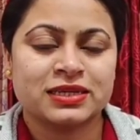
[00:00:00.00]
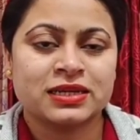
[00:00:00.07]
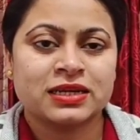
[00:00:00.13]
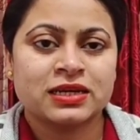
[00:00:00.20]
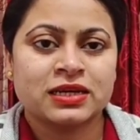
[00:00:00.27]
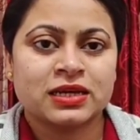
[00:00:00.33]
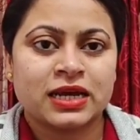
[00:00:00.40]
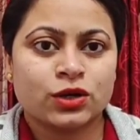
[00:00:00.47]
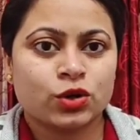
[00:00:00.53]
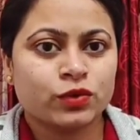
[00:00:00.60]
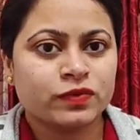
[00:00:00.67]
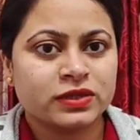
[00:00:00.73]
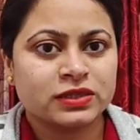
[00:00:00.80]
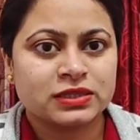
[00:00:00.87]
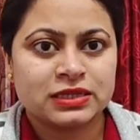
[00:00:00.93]
Along
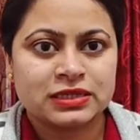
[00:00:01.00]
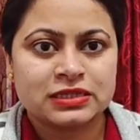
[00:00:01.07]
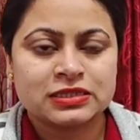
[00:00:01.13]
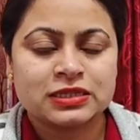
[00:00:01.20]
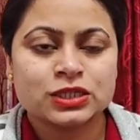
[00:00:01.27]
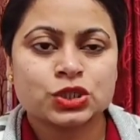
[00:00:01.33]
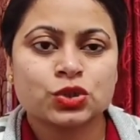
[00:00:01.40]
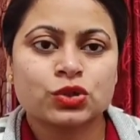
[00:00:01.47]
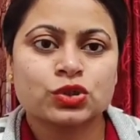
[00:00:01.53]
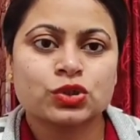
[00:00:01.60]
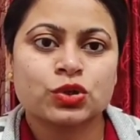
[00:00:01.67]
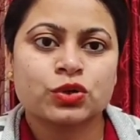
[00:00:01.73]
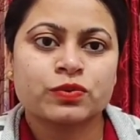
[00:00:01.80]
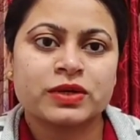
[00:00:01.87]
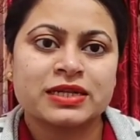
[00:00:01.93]
with this, George
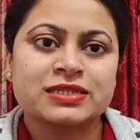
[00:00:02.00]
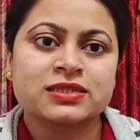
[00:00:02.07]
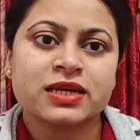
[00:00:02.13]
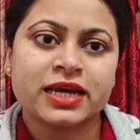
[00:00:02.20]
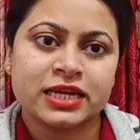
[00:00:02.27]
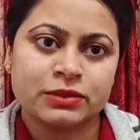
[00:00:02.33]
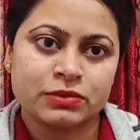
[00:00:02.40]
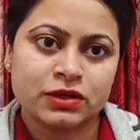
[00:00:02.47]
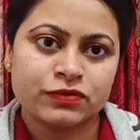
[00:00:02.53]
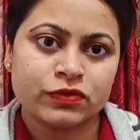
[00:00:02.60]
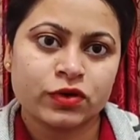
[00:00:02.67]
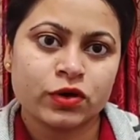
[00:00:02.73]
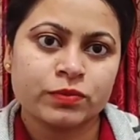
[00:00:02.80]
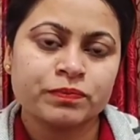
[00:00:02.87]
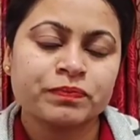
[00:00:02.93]
Orwell's Animal
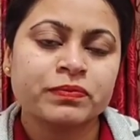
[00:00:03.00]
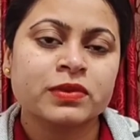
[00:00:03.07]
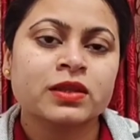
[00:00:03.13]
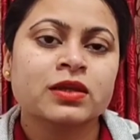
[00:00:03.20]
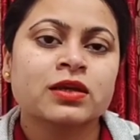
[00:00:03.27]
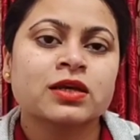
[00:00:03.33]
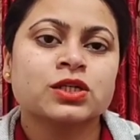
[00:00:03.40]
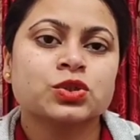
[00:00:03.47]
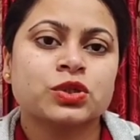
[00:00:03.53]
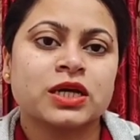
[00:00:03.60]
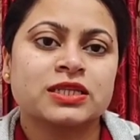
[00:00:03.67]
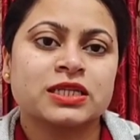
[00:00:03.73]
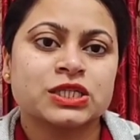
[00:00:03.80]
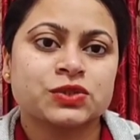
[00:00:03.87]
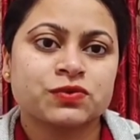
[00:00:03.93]
Farm, Jonathan
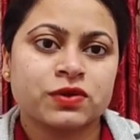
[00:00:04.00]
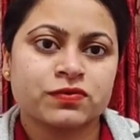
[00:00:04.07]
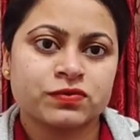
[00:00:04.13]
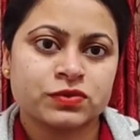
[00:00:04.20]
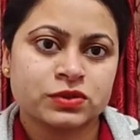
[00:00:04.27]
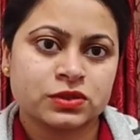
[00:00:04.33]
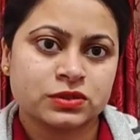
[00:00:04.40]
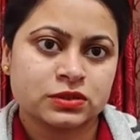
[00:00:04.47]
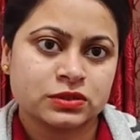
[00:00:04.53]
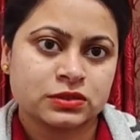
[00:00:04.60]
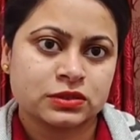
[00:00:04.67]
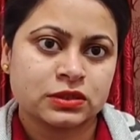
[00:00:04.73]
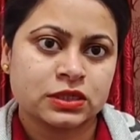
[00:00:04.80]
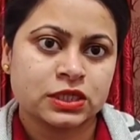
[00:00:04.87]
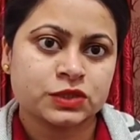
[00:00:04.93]

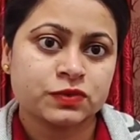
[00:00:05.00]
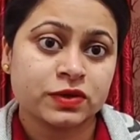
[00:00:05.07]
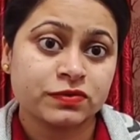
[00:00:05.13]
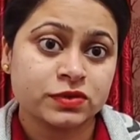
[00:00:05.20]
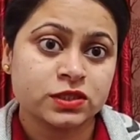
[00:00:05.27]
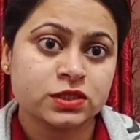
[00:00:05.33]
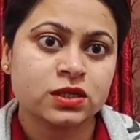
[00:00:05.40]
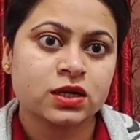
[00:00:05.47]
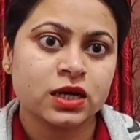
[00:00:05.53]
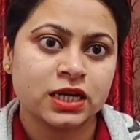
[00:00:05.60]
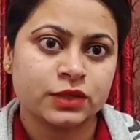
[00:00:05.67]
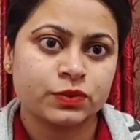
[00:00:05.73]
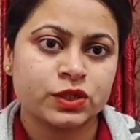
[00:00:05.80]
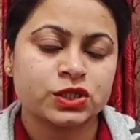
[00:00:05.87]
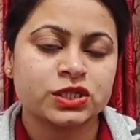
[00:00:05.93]
Swift's Gulliver
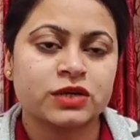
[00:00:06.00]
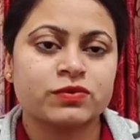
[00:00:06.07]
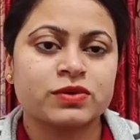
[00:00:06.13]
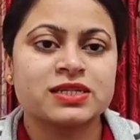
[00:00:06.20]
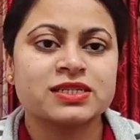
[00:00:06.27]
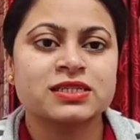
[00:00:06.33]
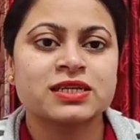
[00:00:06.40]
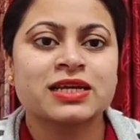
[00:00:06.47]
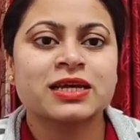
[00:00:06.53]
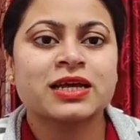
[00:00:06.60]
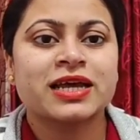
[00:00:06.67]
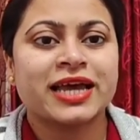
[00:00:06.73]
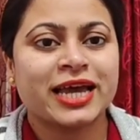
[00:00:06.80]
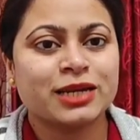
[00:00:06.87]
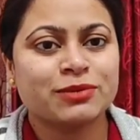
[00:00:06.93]
Travels,
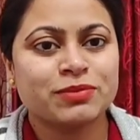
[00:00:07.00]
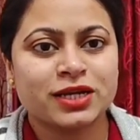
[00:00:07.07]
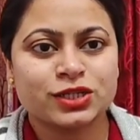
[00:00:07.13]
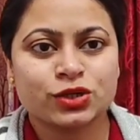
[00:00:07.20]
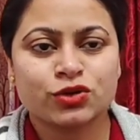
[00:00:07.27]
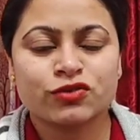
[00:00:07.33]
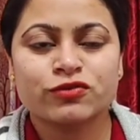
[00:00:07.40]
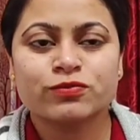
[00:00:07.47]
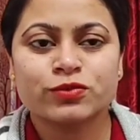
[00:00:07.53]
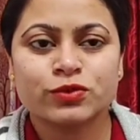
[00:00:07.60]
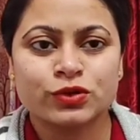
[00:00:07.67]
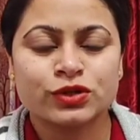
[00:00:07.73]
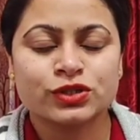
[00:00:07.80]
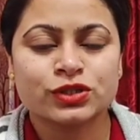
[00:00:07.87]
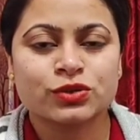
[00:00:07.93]
and Battle of
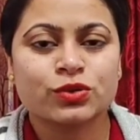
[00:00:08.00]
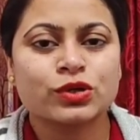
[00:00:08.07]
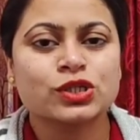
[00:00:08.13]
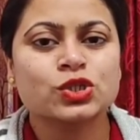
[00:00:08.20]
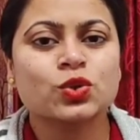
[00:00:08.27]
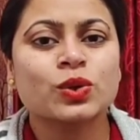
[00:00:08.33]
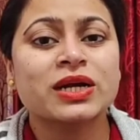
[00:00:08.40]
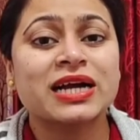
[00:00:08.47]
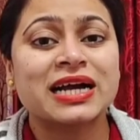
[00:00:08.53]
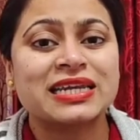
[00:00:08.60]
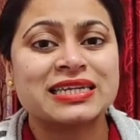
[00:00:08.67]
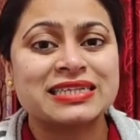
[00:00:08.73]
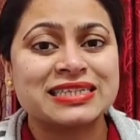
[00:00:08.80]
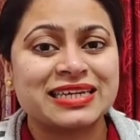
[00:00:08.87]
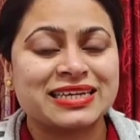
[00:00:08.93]
Books also
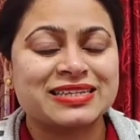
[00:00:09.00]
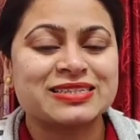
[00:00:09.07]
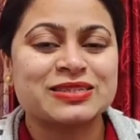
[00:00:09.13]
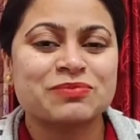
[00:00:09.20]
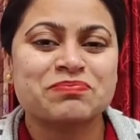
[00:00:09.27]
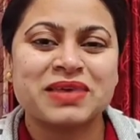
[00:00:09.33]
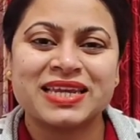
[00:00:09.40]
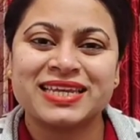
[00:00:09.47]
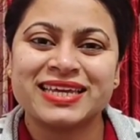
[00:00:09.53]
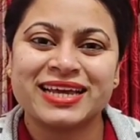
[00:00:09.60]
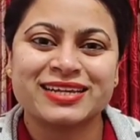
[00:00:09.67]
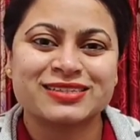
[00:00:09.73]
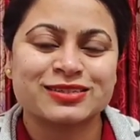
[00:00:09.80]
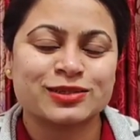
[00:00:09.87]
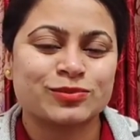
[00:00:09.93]
contains many
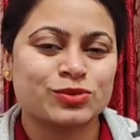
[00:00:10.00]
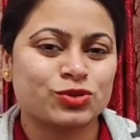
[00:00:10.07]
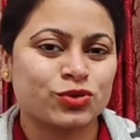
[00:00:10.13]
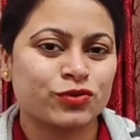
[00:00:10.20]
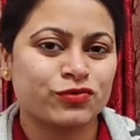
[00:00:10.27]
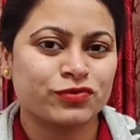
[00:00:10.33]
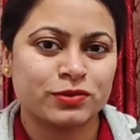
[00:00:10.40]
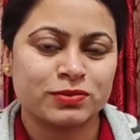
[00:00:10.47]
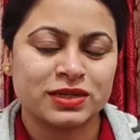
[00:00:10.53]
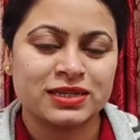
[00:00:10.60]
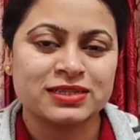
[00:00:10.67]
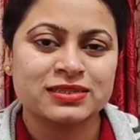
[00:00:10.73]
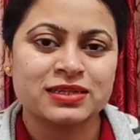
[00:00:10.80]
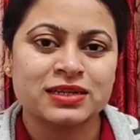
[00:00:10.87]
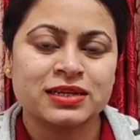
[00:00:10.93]
excerpts of fables
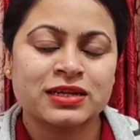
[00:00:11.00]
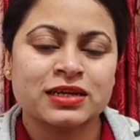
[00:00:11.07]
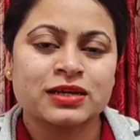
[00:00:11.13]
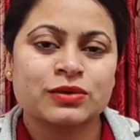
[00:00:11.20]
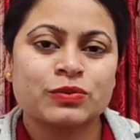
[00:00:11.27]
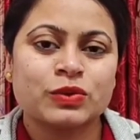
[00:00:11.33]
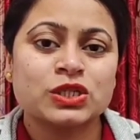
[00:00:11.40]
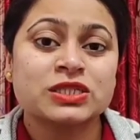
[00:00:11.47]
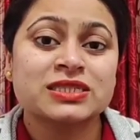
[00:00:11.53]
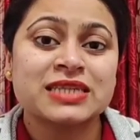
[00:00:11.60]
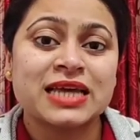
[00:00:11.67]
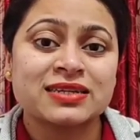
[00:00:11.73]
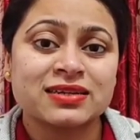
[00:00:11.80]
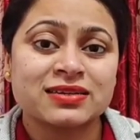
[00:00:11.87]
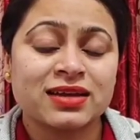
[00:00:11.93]
which
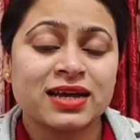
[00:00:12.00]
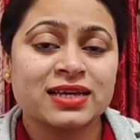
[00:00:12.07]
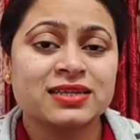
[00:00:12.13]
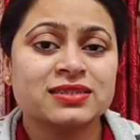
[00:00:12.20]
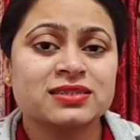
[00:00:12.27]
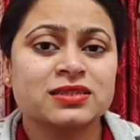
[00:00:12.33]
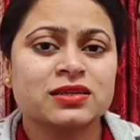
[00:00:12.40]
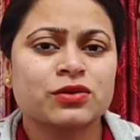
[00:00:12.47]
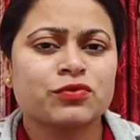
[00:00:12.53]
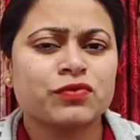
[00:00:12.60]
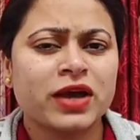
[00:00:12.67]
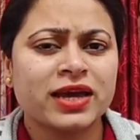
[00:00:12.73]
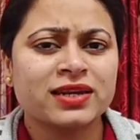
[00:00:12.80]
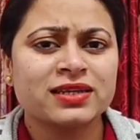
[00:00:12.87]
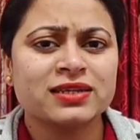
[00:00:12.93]
satirize
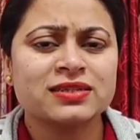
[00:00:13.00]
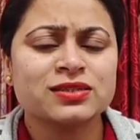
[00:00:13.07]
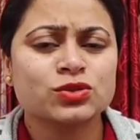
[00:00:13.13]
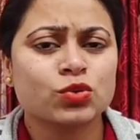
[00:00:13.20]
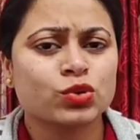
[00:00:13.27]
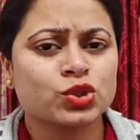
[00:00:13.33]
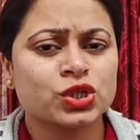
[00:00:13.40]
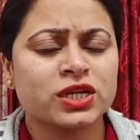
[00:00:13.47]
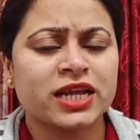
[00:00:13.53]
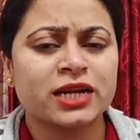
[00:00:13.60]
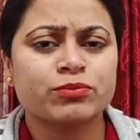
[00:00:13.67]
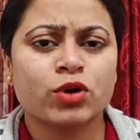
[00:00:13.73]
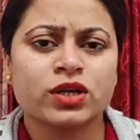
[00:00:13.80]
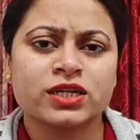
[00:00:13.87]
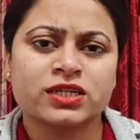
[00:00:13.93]
various social and
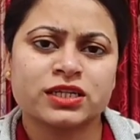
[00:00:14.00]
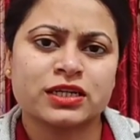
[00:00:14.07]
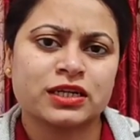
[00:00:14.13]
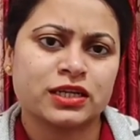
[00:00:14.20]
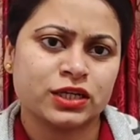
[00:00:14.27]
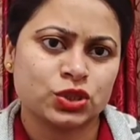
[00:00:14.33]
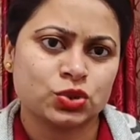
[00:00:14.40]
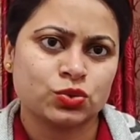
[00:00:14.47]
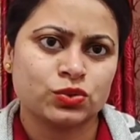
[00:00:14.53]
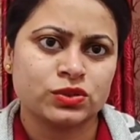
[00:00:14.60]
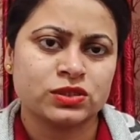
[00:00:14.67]
political issues.